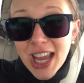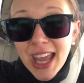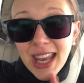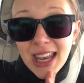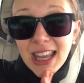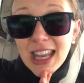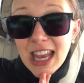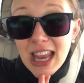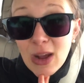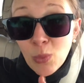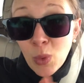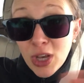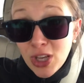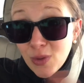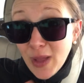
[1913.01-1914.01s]
and
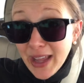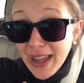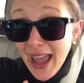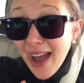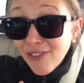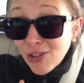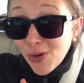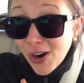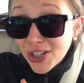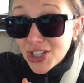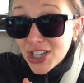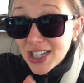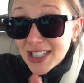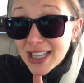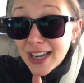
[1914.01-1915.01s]
when you like haven't watched it,
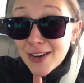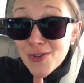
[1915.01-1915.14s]
it's like,